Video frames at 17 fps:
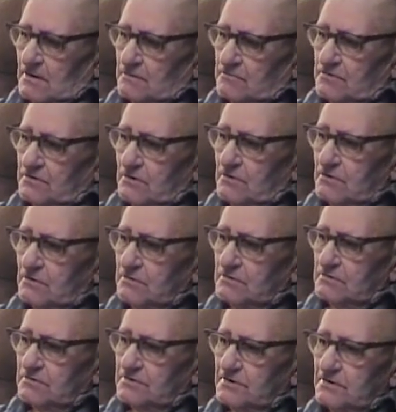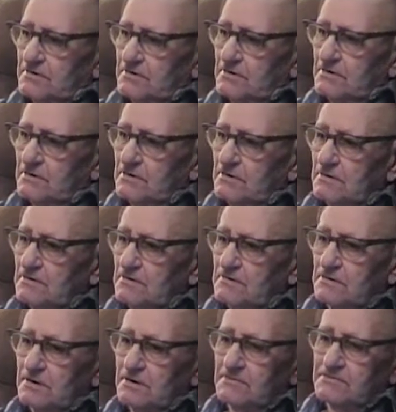We all was in the
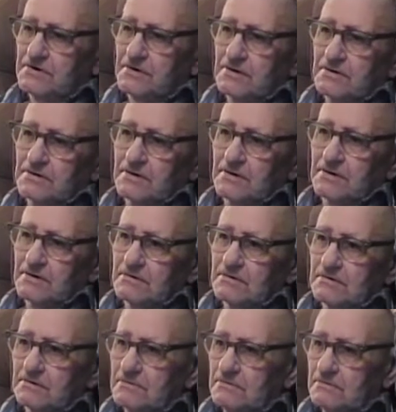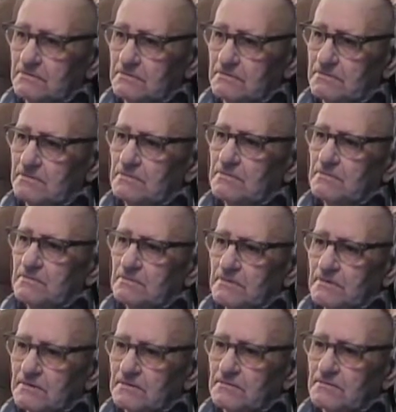same tent together.
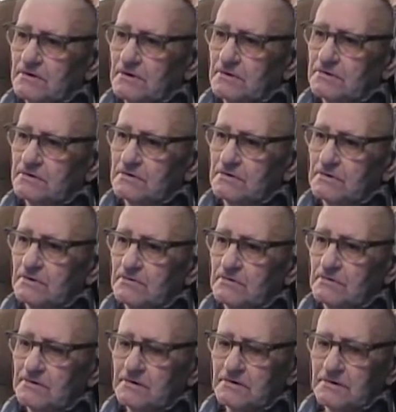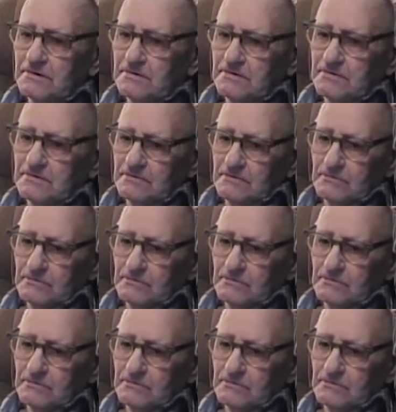We got to know one another.